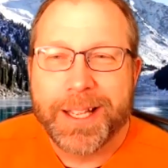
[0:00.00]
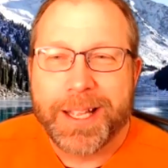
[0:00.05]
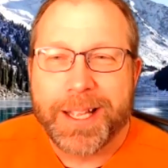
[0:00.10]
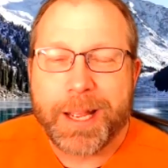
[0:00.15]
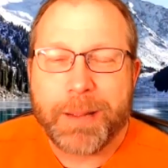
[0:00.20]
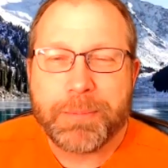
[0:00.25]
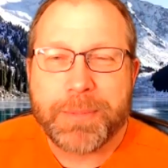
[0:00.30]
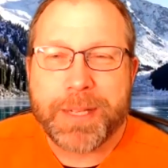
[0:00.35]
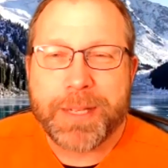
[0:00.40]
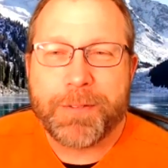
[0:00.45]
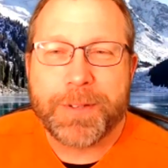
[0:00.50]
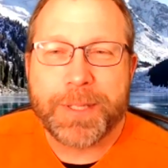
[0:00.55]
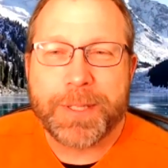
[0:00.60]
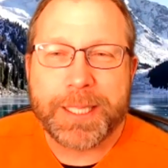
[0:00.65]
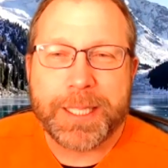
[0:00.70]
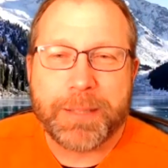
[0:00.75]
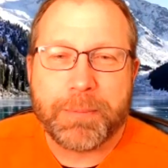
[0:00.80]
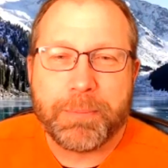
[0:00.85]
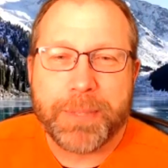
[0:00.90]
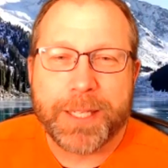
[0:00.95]
I'm
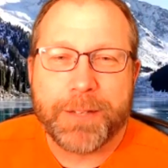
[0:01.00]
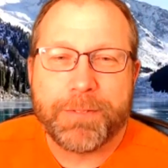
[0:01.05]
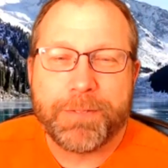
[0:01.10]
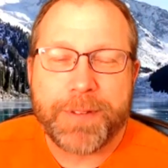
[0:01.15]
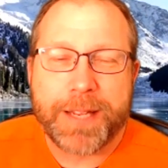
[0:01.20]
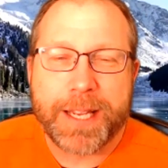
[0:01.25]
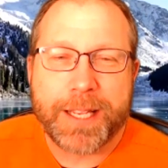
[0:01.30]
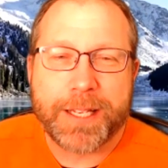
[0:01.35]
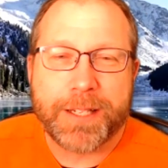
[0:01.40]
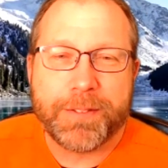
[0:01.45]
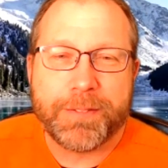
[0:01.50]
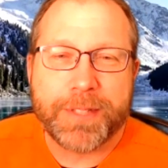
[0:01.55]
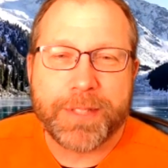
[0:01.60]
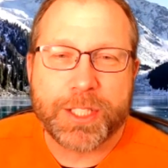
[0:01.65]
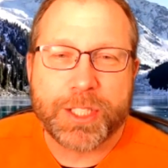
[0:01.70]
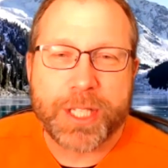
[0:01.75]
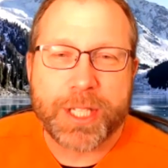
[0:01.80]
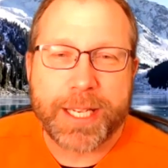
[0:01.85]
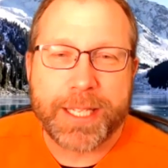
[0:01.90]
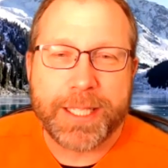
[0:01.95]
definitely a big fan of the
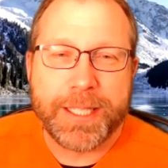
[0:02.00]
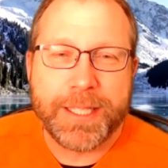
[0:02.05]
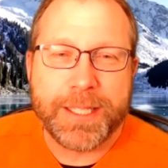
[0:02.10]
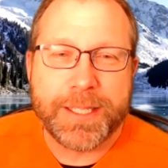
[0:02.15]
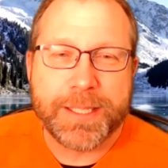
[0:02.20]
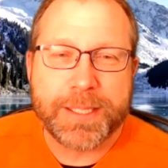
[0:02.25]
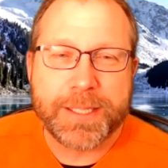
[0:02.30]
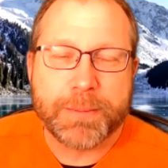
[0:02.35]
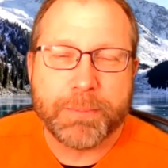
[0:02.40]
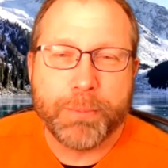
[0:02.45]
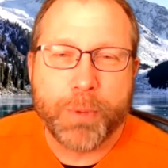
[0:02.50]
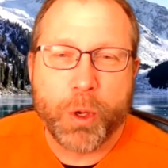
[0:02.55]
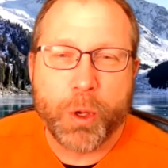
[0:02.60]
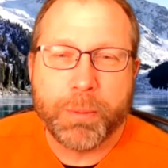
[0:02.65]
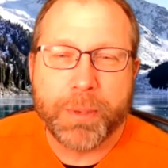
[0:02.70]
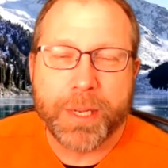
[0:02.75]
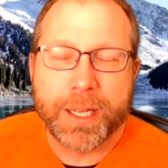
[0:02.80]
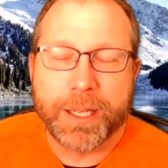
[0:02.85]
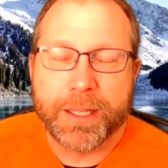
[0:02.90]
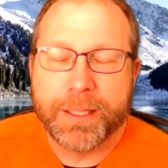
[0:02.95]
Chinese
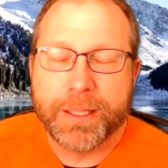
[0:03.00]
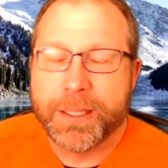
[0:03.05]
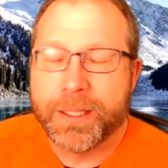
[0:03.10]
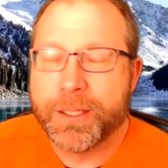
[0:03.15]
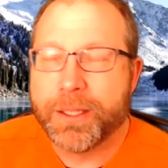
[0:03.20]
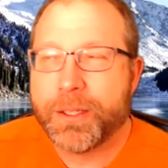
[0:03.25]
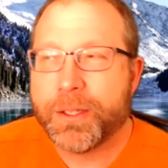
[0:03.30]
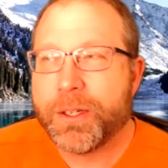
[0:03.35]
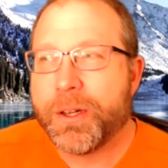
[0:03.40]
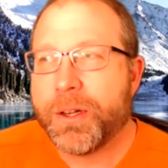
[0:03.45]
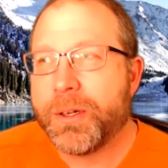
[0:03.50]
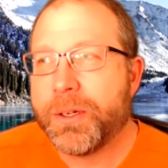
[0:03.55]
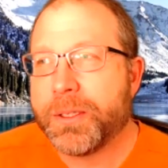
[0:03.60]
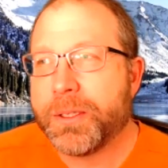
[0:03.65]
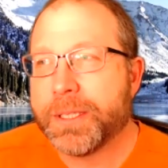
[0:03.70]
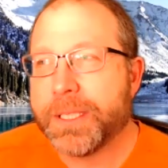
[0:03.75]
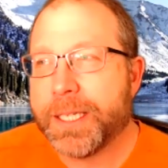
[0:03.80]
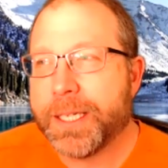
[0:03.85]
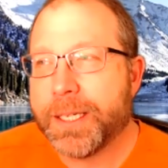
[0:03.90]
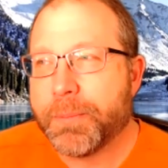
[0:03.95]
MOBA
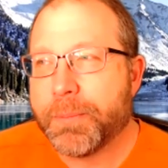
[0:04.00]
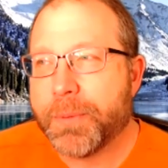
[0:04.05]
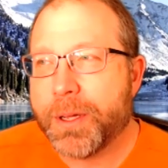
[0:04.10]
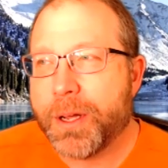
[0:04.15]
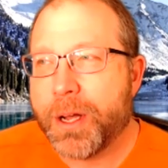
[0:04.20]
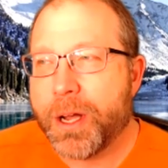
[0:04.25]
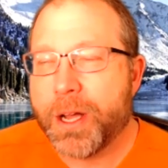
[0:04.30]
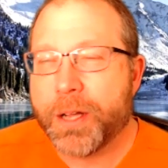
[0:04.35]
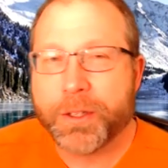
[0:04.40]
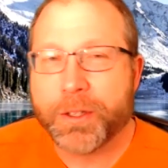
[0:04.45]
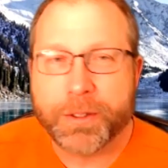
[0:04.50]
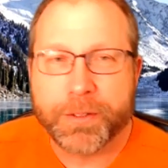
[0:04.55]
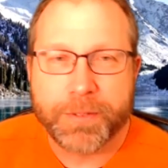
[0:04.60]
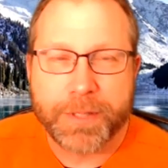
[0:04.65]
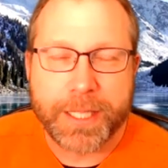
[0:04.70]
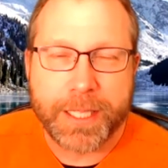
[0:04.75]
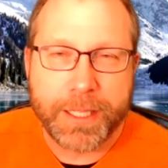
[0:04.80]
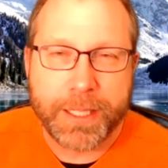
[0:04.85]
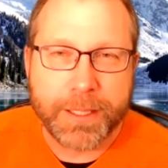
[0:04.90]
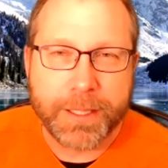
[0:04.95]
called Honor of
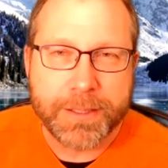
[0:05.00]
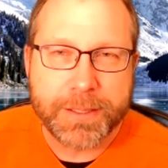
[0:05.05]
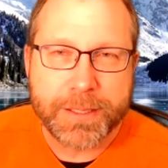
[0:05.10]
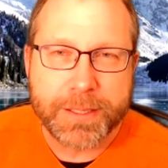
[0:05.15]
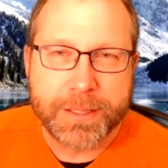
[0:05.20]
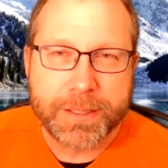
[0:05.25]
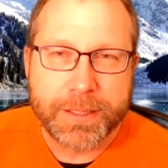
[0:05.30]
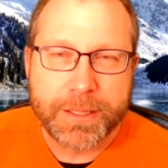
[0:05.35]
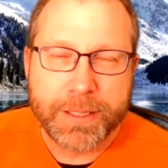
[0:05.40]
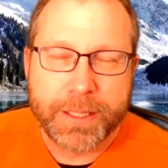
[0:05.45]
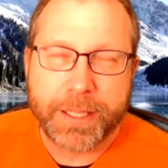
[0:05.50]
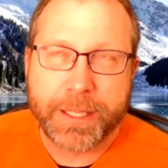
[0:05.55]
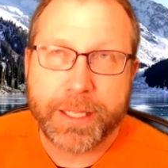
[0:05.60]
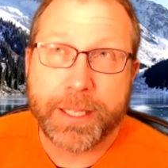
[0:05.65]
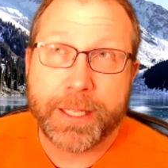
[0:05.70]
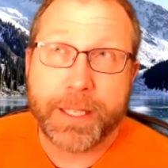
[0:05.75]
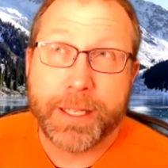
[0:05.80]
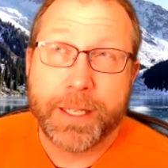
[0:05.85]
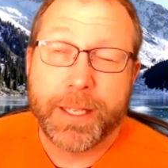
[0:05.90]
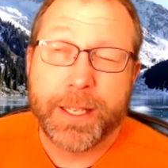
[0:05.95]
Kings. Uh,
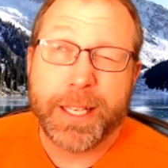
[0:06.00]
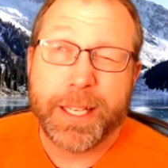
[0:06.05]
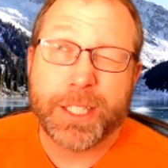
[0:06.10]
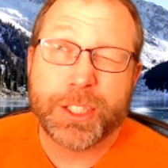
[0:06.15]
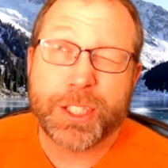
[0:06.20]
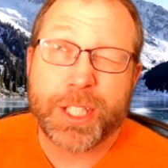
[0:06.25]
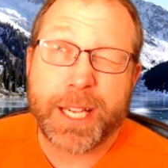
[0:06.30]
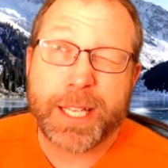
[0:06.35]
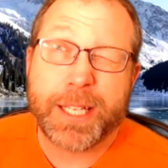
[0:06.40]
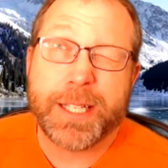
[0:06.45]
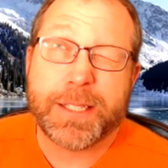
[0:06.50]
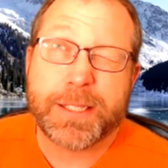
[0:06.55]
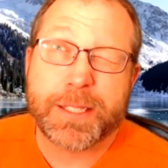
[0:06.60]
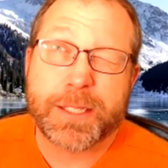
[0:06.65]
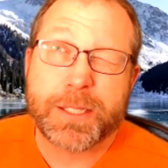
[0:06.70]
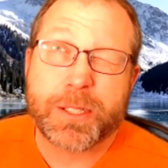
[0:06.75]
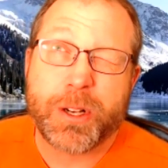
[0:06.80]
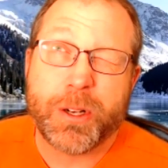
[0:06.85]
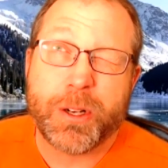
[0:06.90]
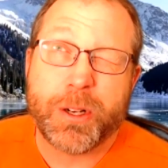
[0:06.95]
in Chinese,
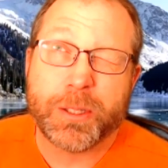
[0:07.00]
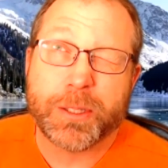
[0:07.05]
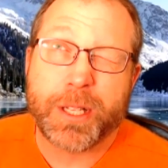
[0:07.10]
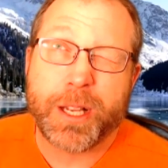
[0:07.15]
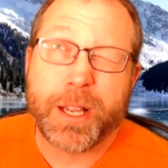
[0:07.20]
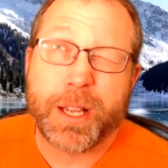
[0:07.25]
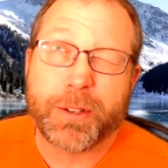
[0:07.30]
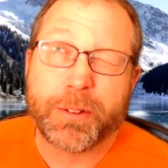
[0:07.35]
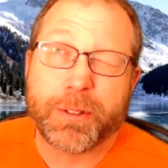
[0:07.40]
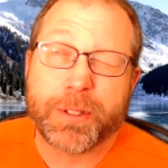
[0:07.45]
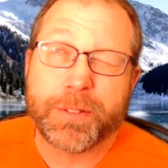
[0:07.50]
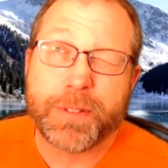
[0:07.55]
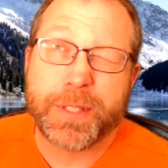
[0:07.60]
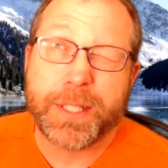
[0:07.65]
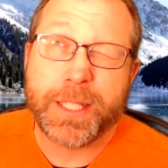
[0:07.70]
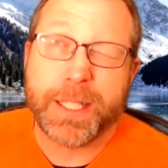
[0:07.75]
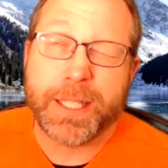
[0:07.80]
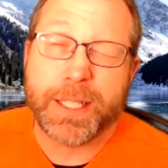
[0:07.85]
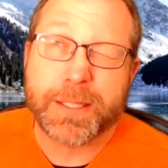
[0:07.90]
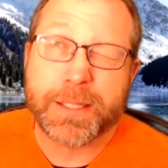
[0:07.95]
it's called Honor of
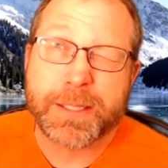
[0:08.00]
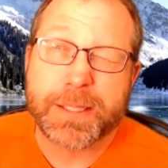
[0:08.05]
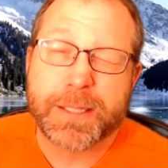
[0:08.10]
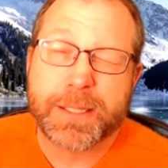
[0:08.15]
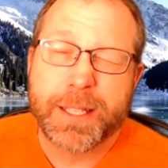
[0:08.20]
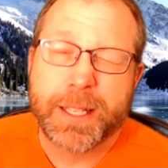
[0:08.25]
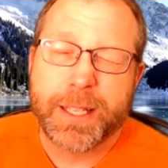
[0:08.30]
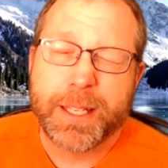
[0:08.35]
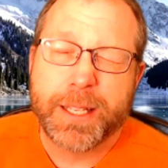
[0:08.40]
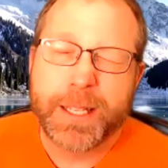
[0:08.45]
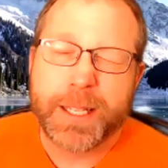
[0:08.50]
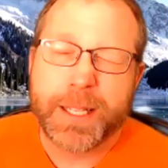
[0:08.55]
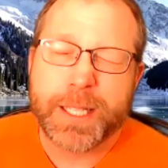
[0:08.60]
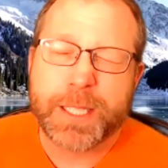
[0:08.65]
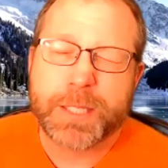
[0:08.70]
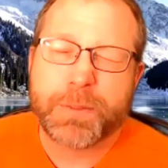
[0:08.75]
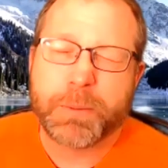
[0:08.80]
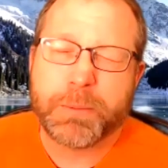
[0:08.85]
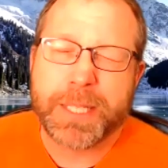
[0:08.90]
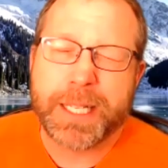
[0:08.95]
Kings. It's
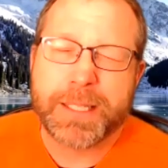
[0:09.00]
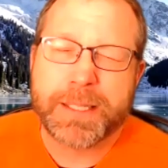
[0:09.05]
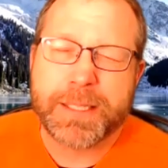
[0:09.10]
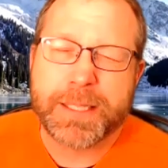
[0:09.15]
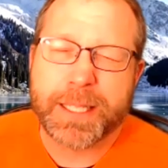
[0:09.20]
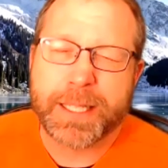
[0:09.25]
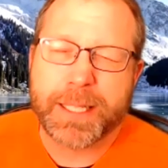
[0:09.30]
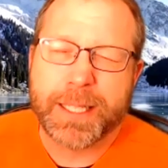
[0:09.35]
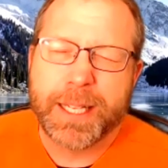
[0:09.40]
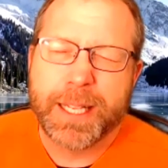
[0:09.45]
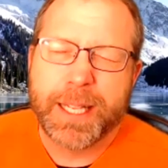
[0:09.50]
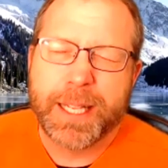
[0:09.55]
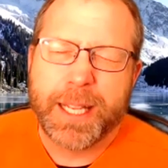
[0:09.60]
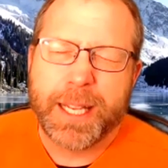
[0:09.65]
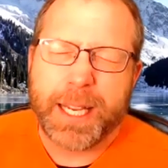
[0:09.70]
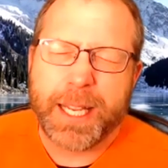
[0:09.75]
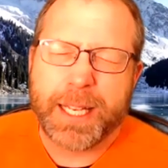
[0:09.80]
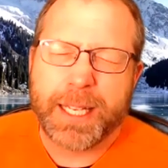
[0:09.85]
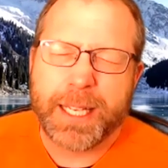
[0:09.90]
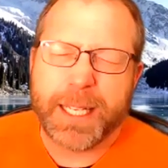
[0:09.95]
from Tencent.
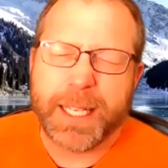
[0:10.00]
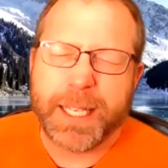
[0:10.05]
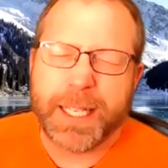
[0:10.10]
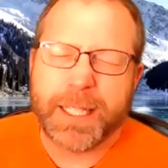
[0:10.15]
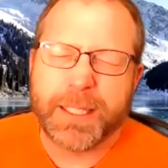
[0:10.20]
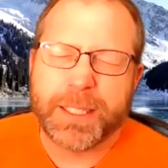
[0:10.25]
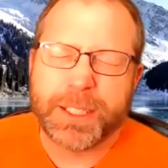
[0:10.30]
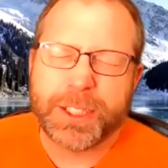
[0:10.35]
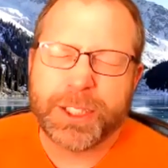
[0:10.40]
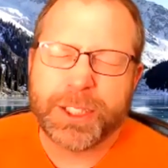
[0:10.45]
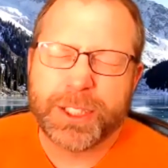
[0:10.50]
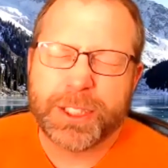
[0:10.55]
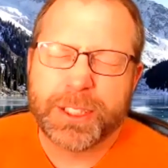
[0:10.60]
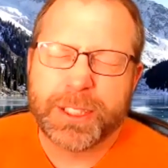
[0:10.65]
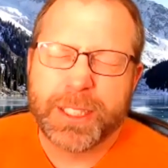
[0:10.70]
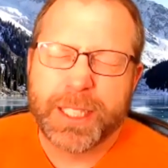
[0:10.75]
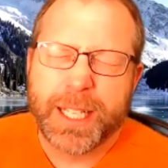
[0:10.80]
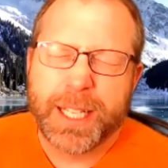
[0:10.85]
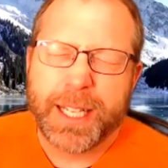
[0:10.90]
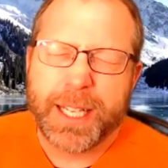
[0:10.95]
In English,
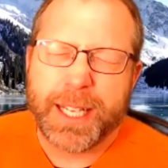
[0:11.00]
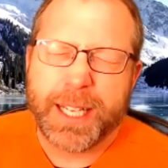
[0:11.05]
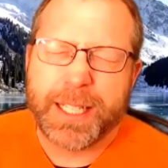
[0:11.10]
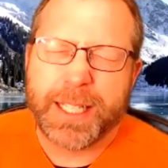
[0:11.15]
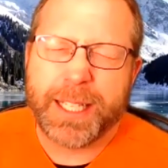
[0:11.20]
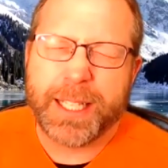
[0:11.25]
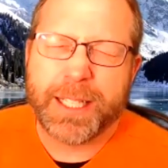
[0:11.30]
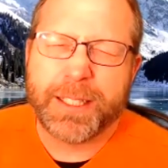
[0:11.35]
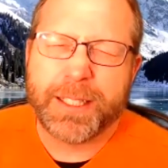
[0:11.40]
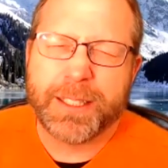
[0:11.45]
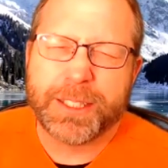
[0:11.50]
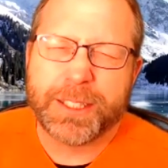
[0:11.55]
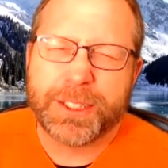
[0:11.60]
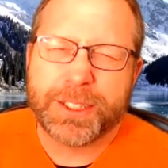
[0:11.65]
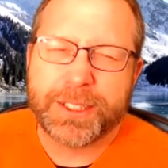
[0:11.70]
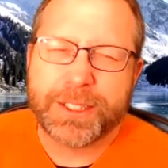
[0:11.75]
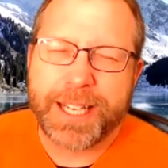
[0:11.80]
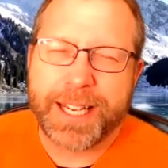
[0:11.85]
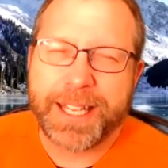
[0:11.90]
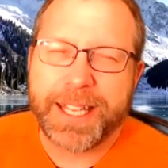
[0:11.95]

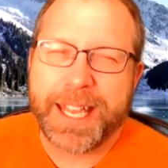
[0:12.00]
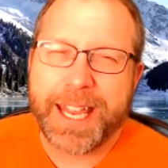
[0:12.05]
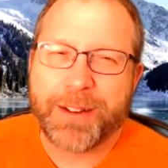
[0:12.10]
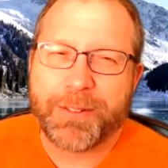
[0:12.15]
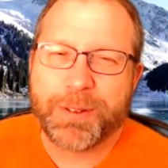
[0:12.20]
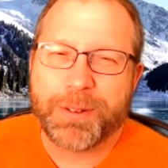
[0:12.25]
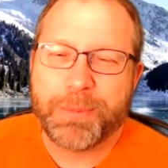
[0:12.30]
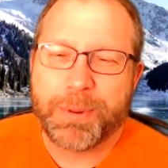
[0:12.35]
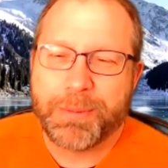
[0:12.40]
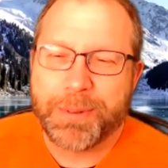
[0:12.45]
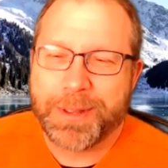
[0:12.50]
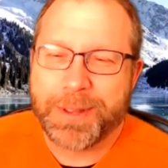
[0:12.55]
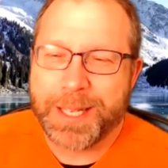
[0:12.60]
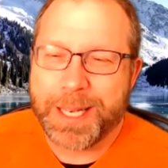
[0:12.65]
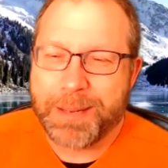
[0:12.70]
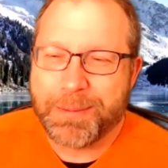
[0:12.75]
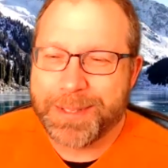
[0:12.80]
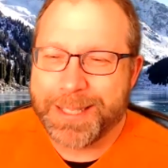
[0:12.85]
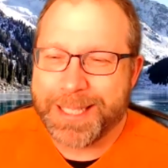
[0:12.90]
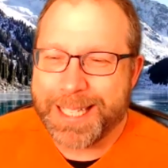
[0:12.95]
I can't remember the
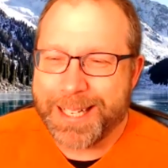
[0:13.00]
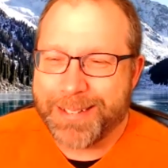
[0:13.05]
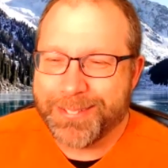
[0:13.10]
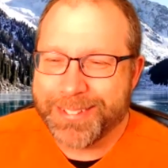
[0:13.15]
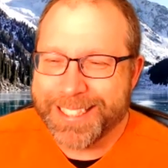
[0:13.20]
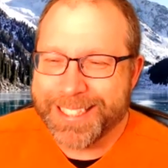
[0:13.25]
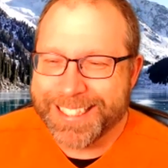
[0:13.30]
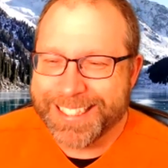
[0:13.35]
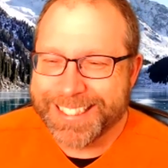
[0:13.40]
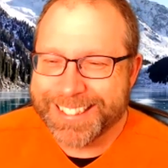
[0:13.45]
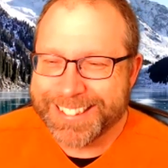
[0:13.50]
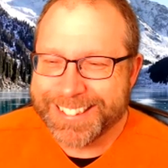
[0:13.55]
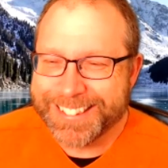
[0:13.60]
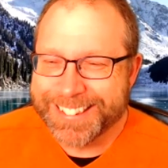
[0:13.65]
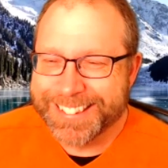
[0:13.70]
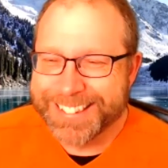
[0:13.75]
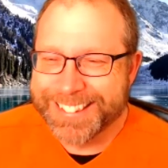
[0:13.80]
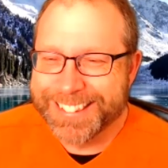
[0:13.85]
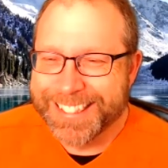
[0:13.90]
name of the game in English.